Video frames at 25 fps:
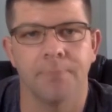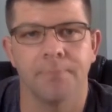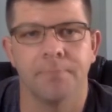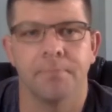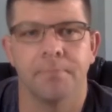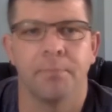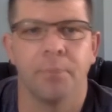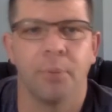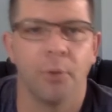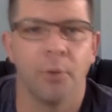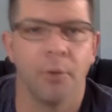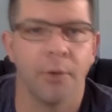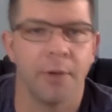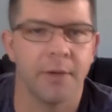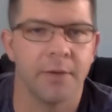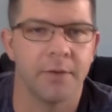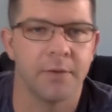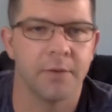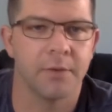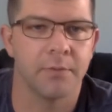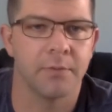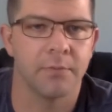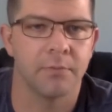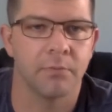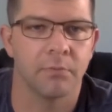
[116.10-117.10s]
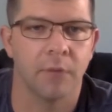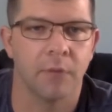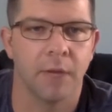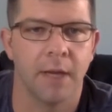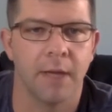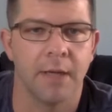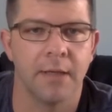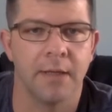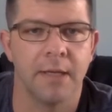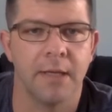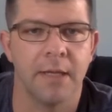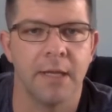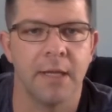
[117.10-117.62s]
poise,
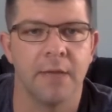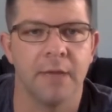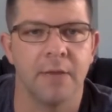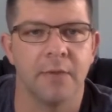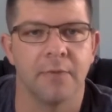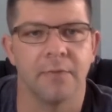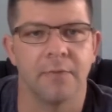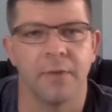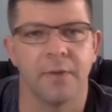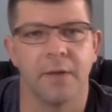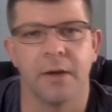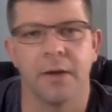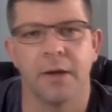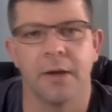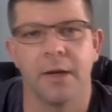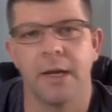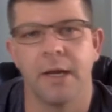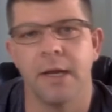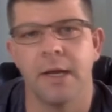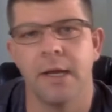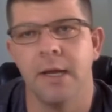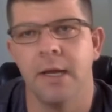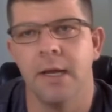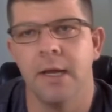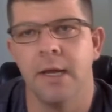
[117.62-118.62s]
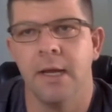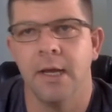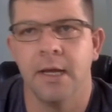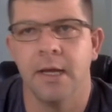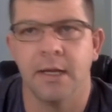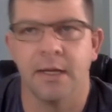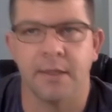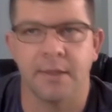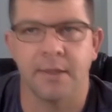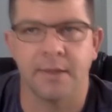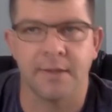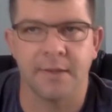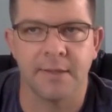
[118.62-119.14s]
right? He's very
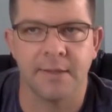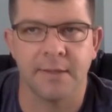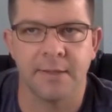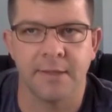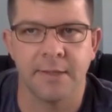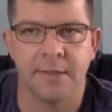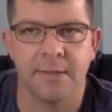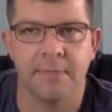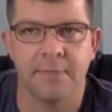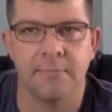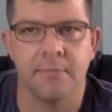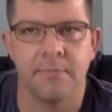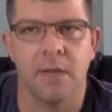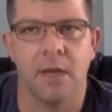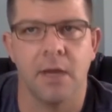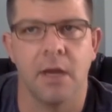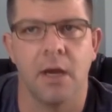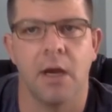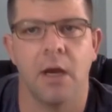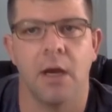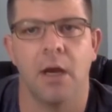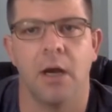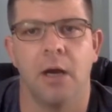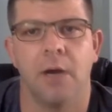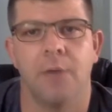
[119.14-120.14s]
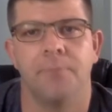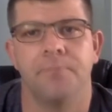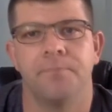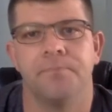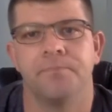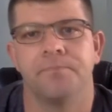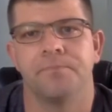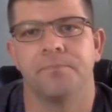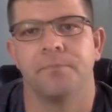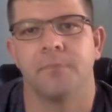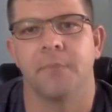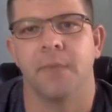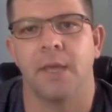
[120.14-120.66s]
consistent.
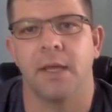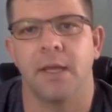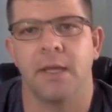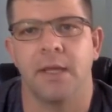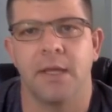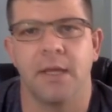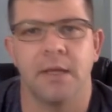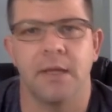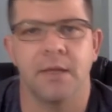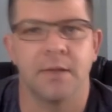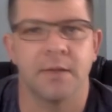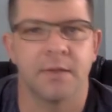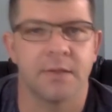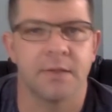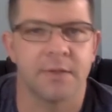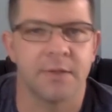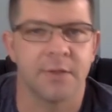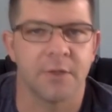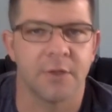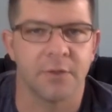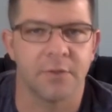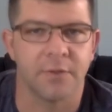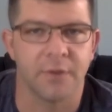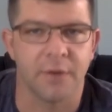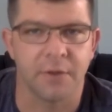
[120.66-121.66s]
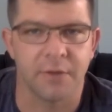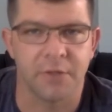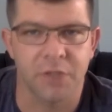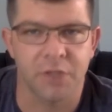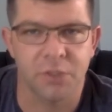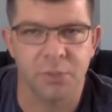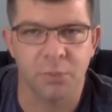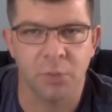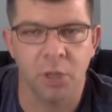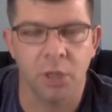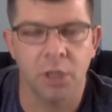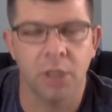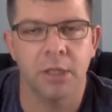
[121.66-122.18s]
He's considered very
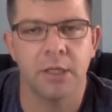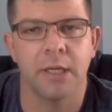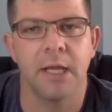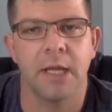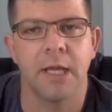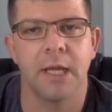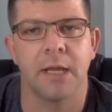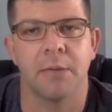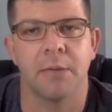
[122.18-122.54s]
smart. He can